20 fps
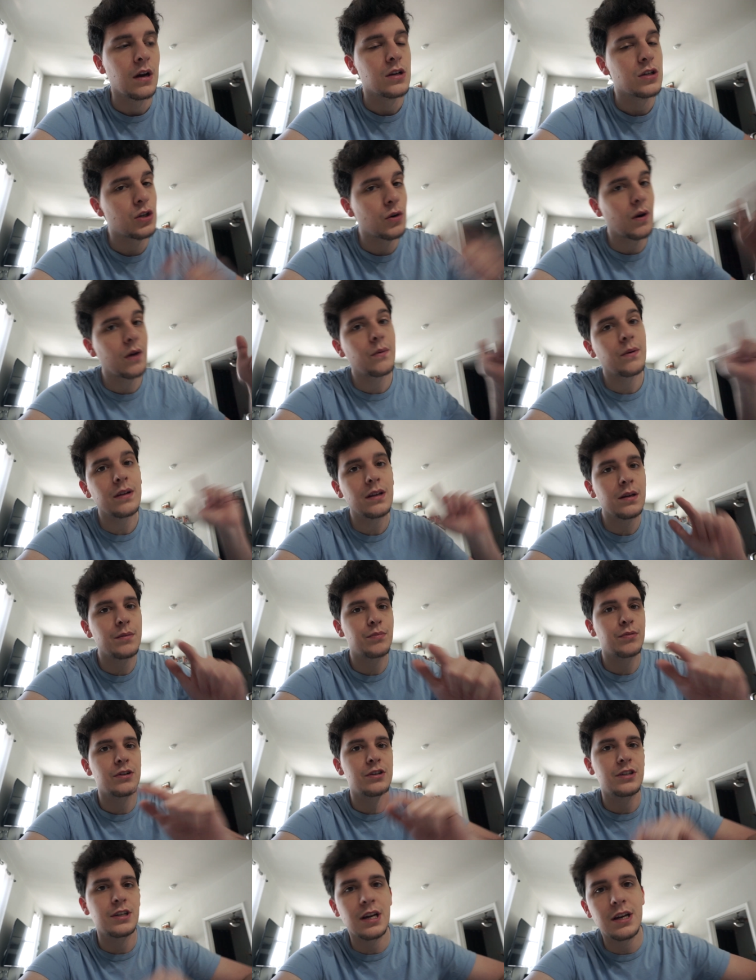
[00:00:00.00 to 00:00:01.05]
So I really
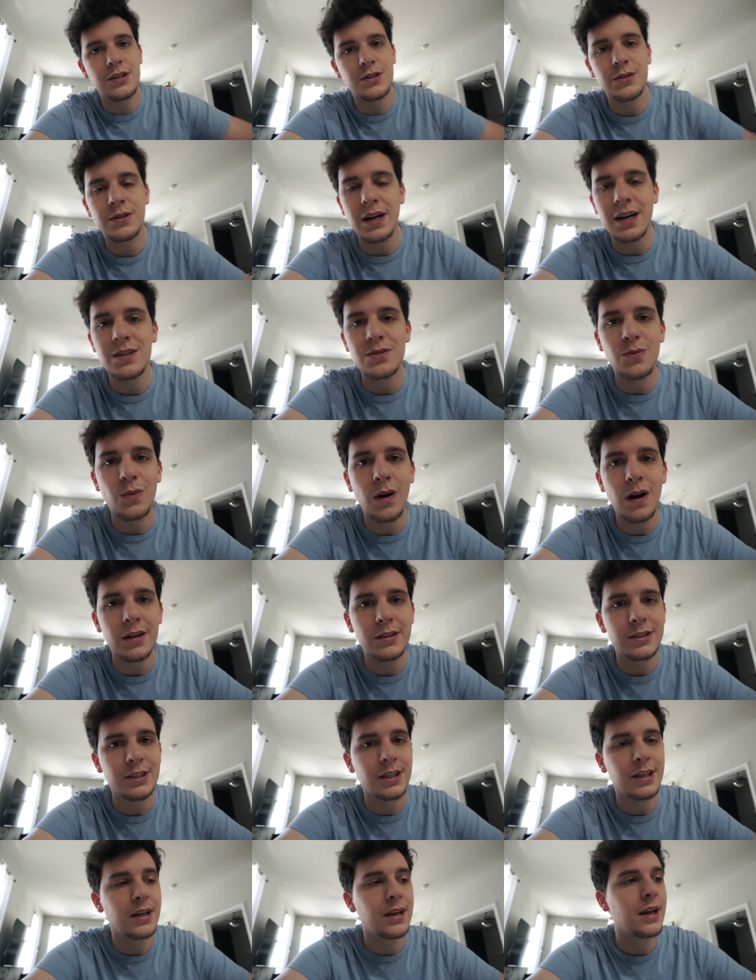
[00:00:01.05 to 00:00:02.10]
appreciate you guys
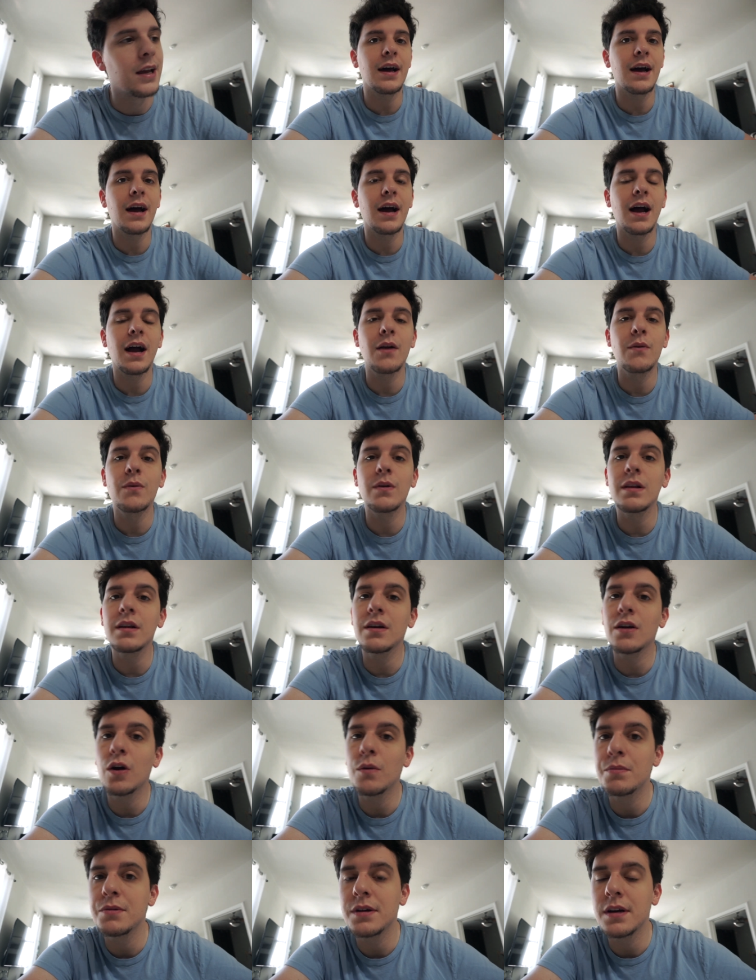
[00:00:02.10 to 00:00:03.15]
watching. I really
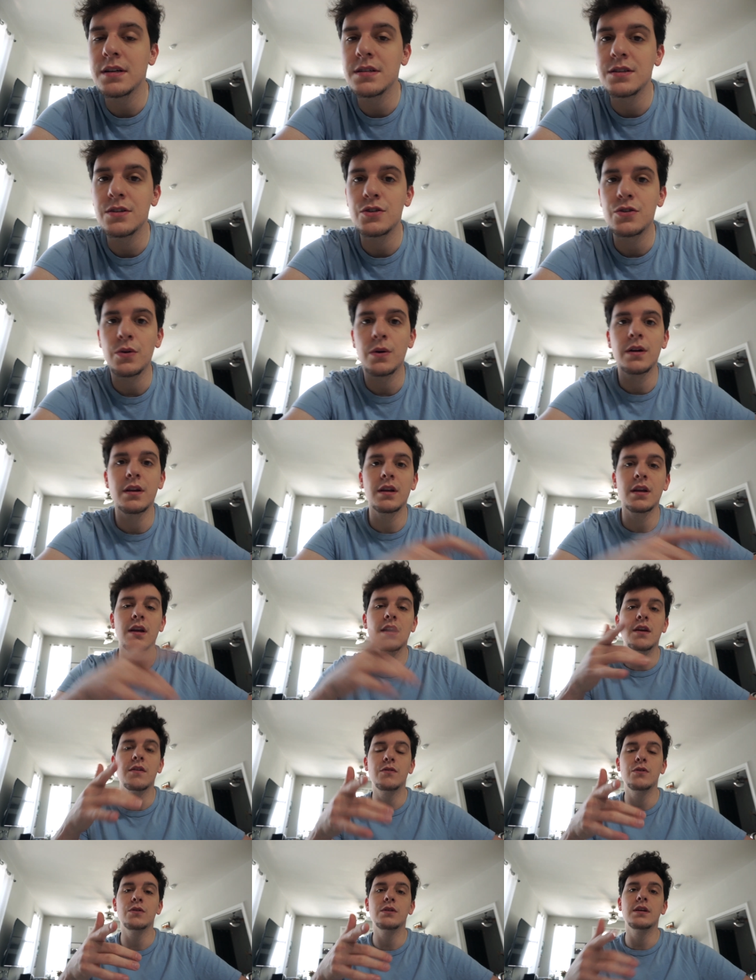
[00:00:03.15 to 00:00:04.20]
hope you guys enjoyed.
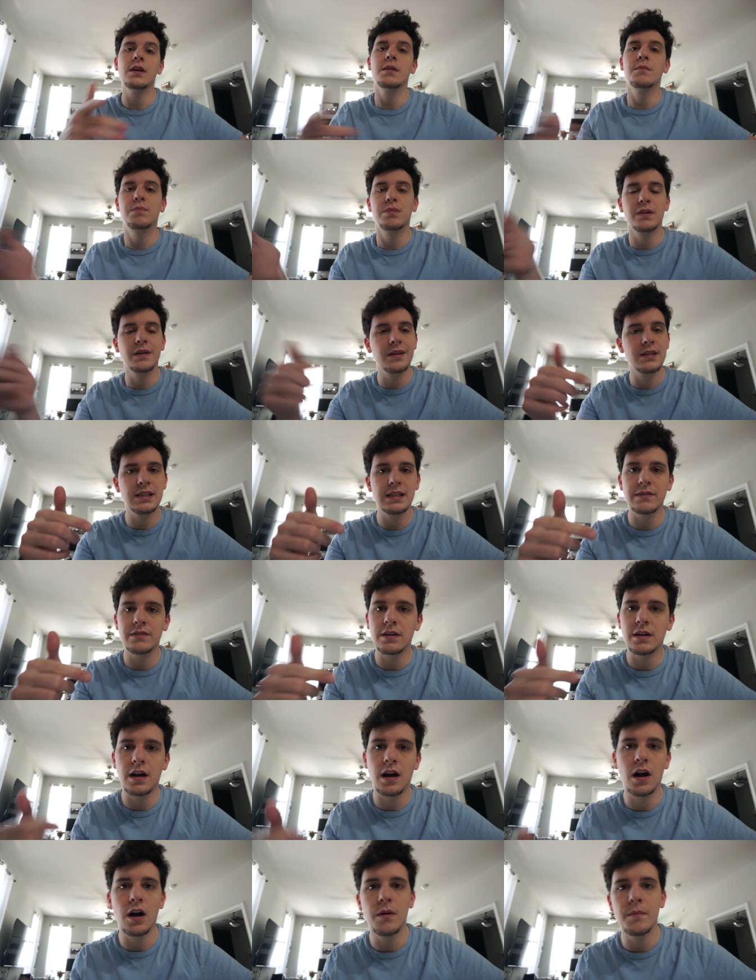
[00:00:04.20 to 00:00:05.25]
If you did, please leave a
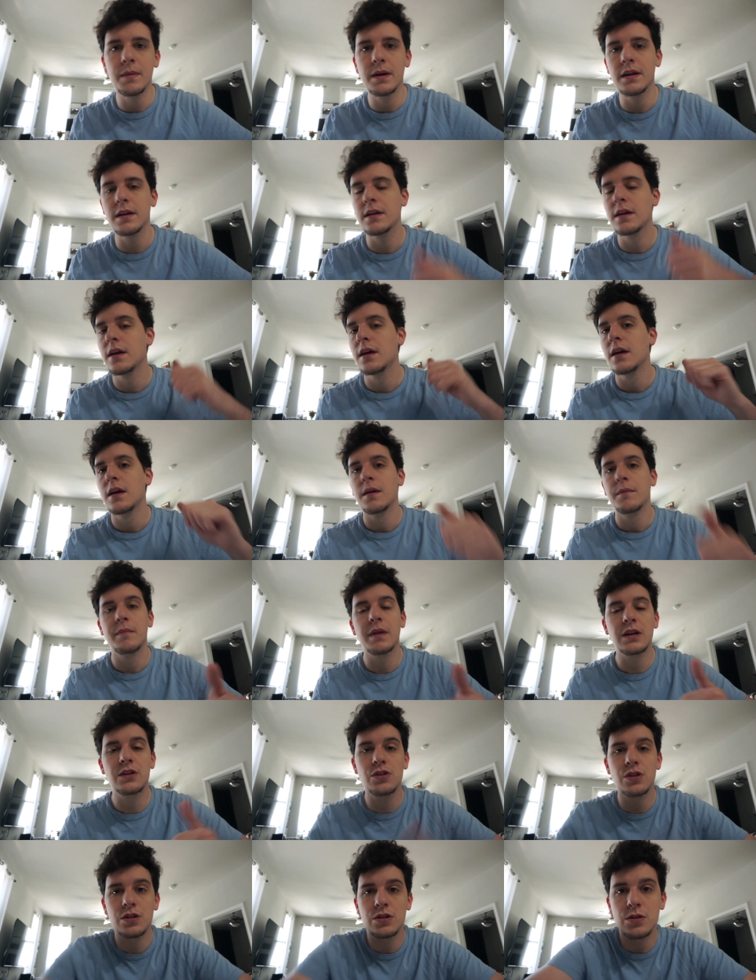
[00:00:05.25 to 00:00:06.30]
comment.
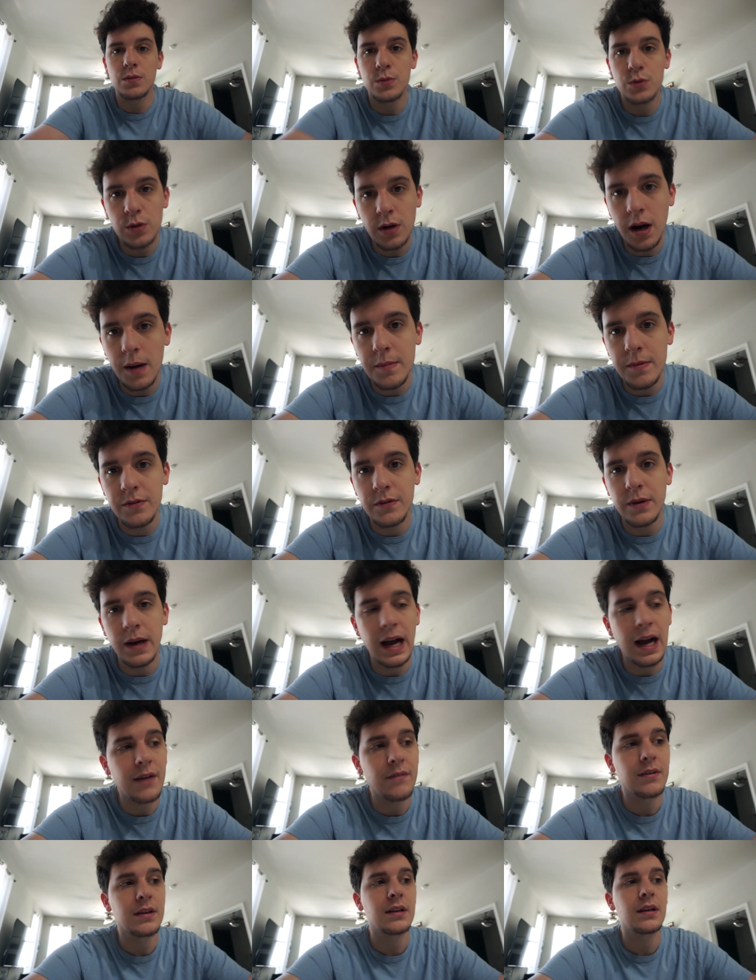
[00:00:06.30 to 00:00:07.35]
Make sure to subscribe if you
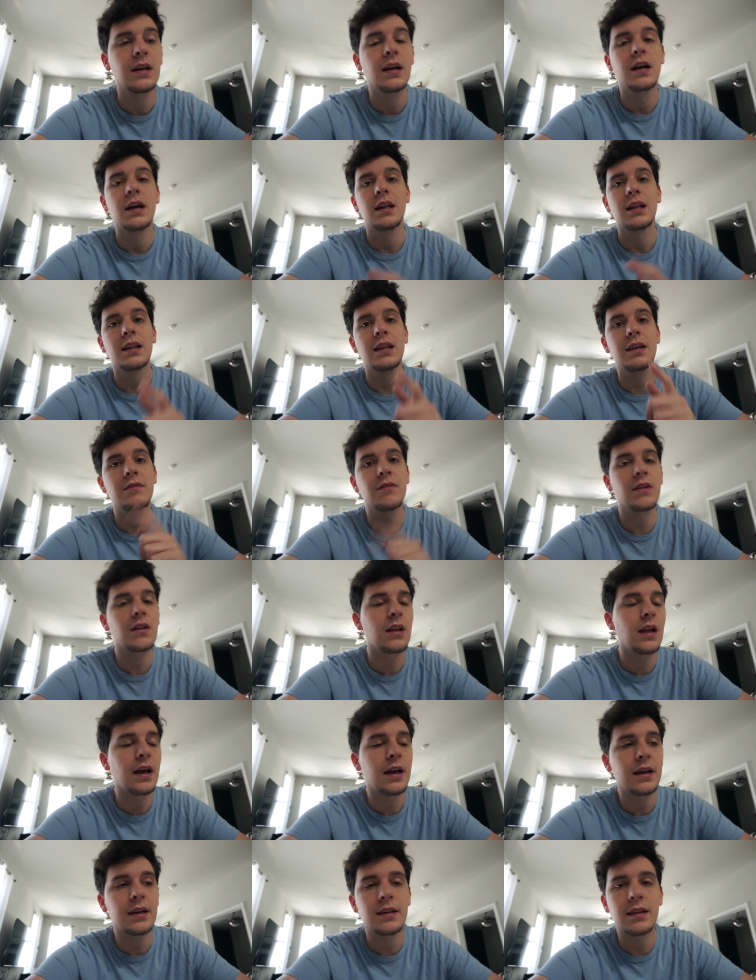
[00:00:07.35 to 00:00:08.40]
haven't. Leave a
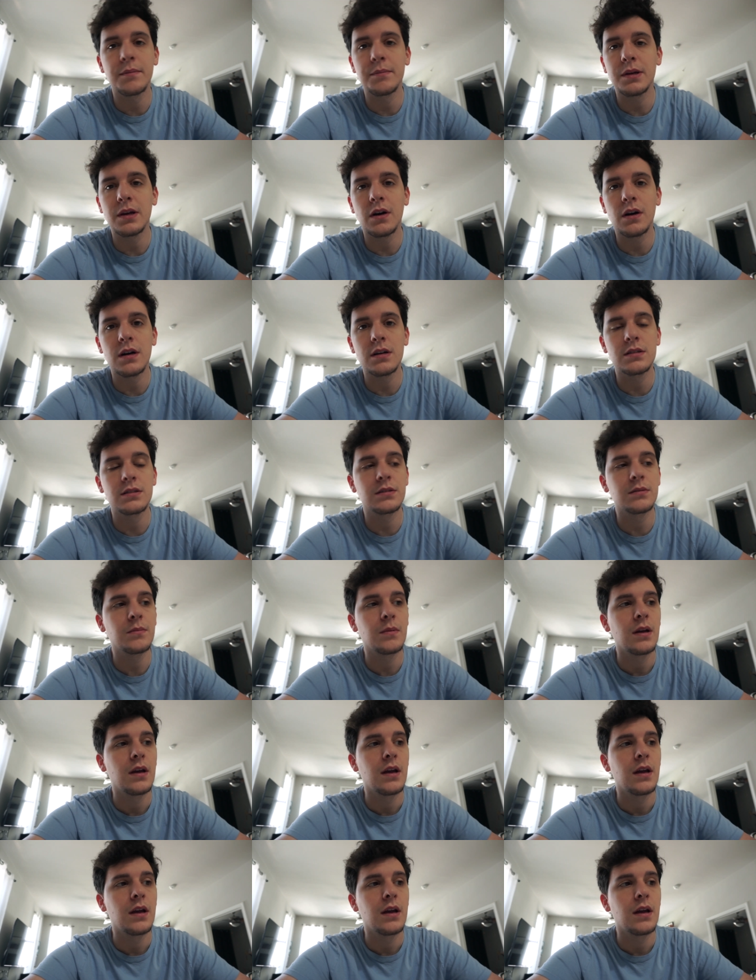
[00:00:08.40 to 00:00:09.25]
like, that'd be awesome.